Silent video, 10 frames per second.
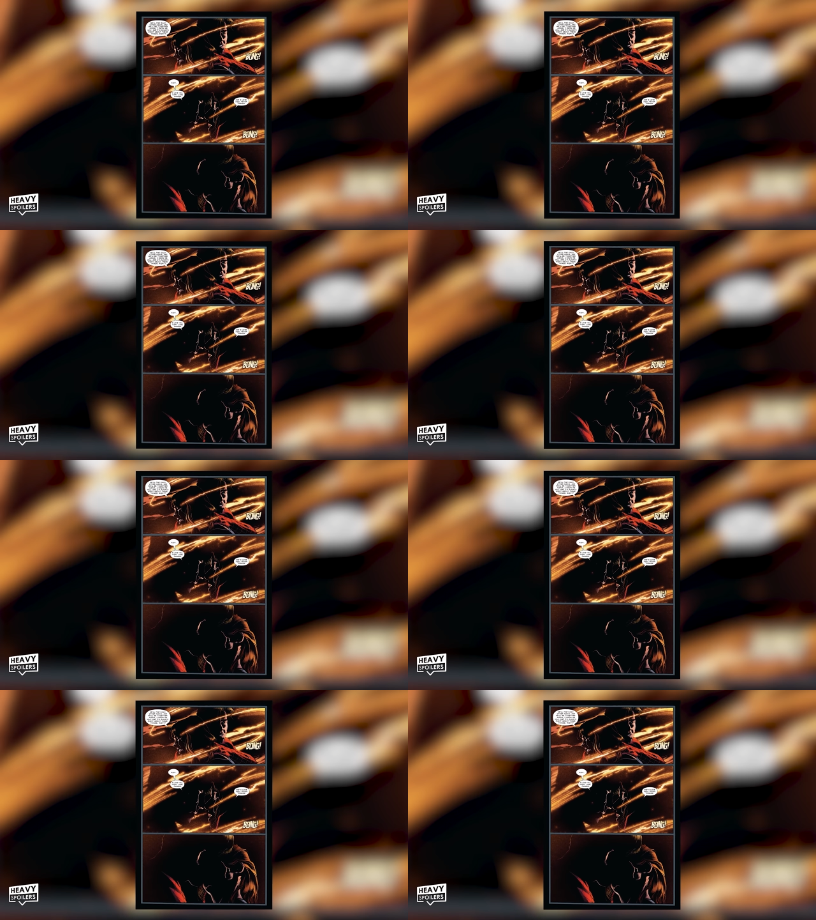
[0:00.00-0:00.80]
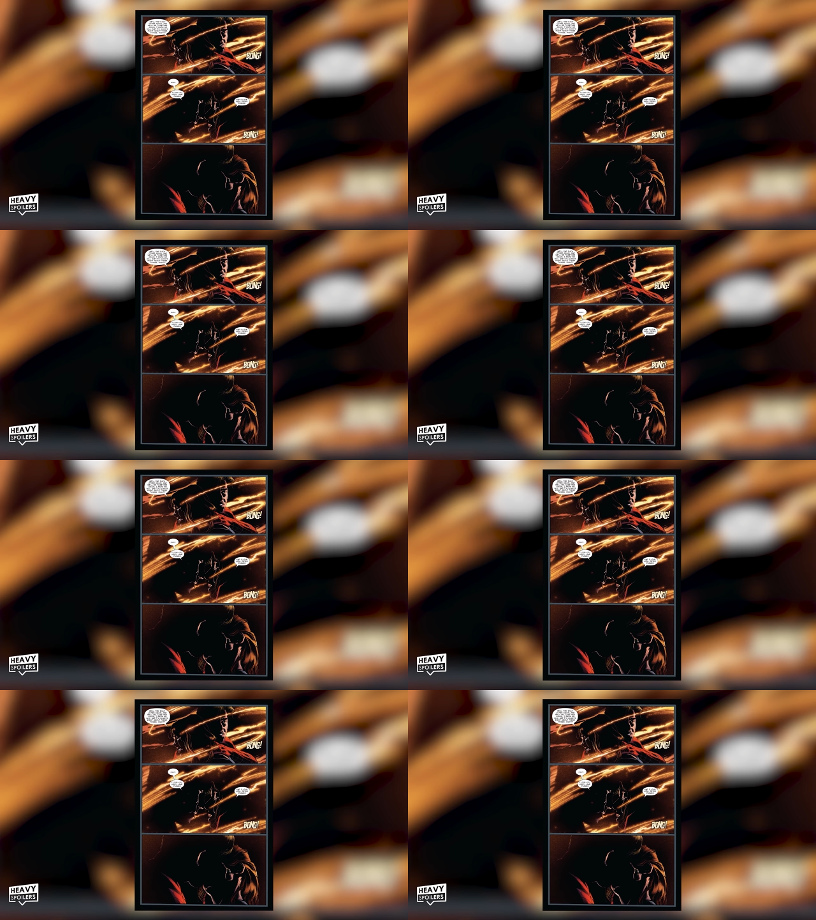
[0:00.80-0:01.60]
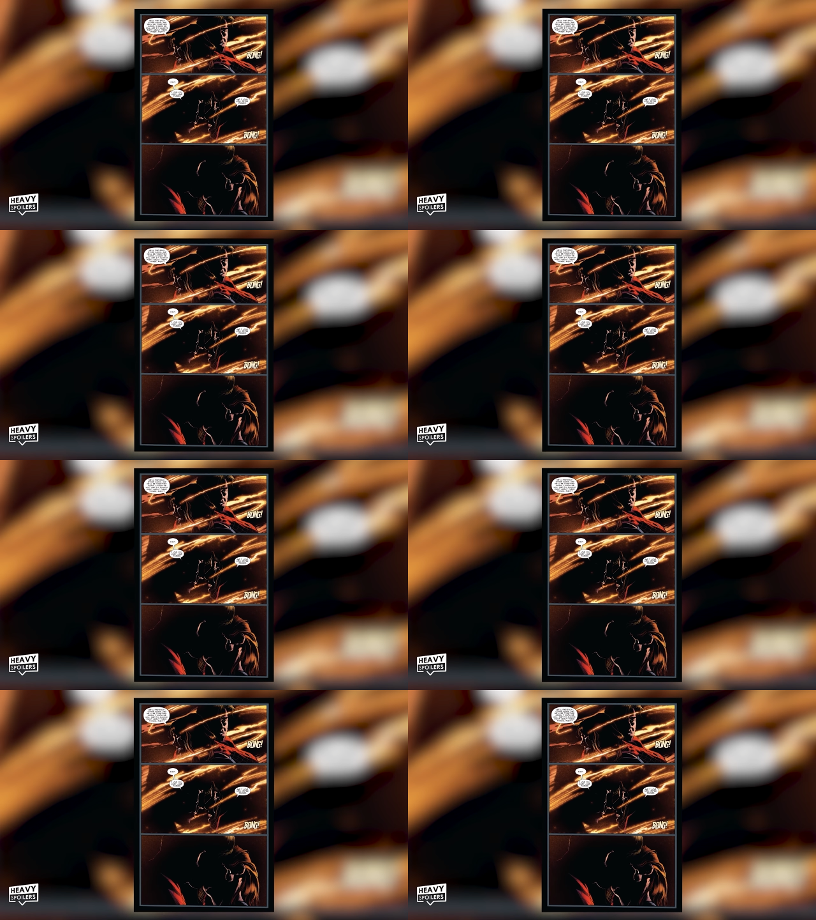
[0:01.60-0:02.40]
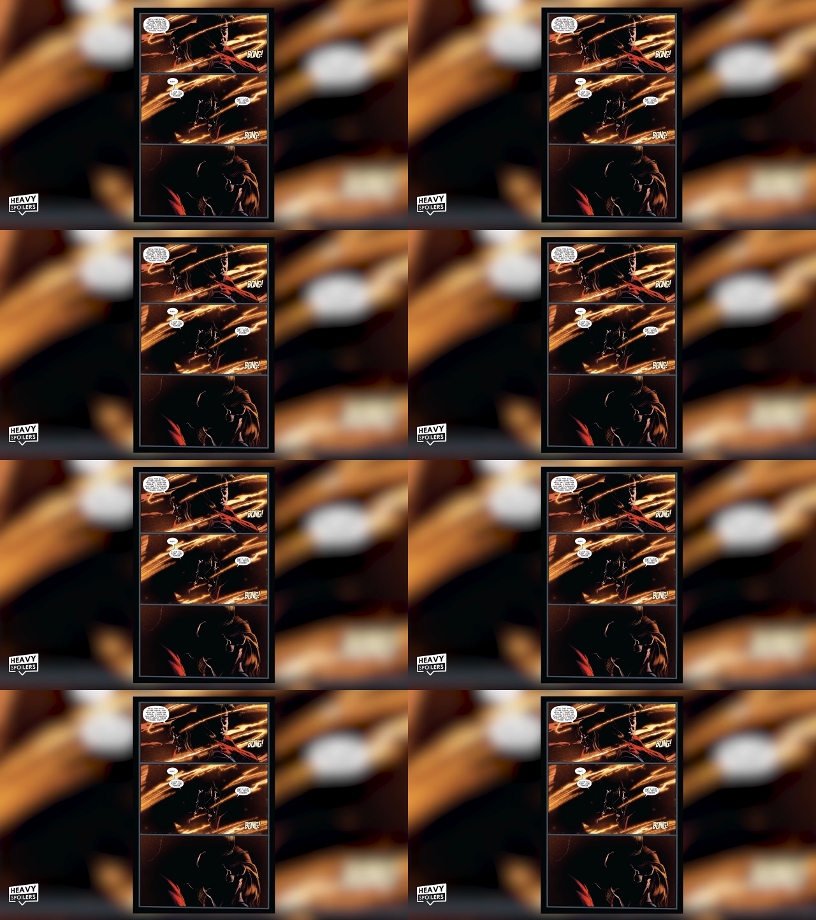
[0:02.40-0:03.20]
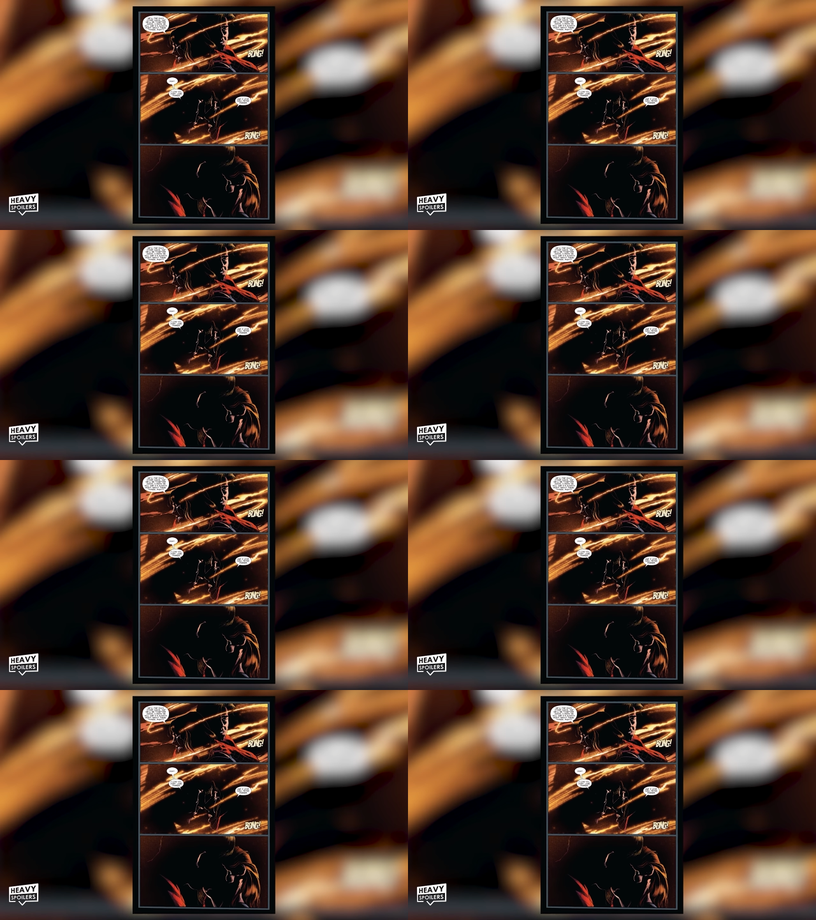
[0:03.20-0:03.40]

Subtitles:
(no speaker visible)